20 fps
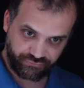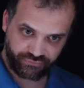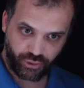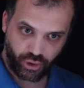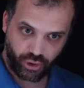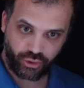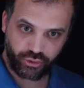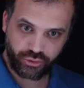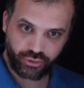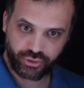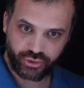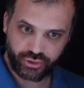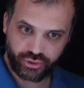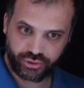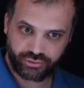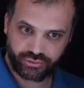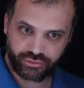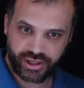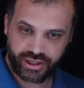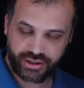on the
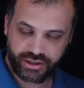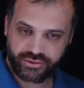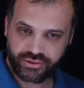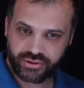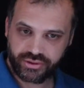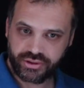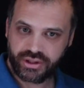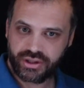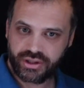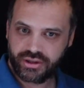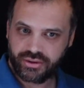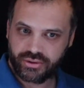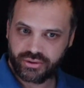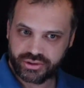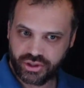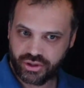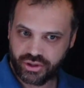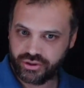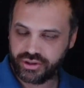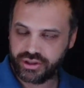ground,
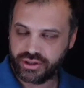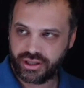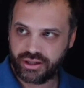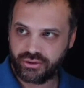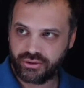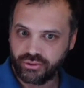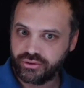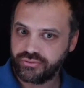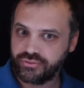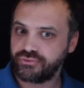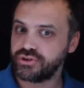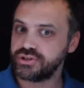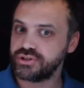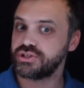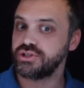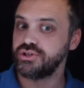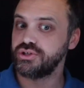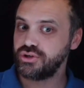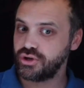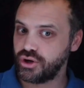so in order for us
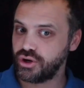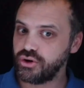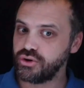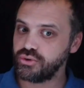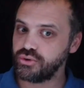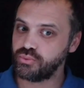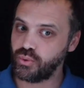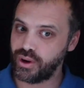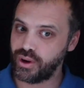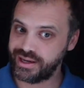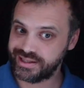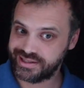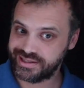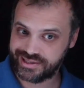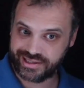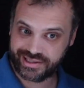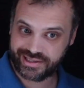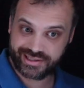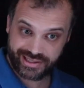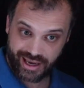to know when
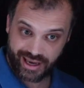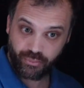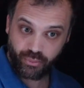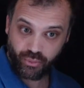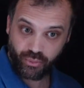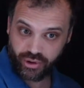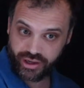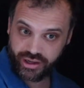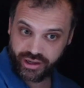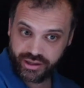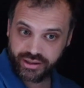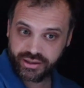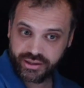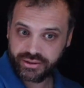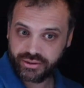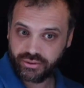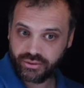it's somewhere,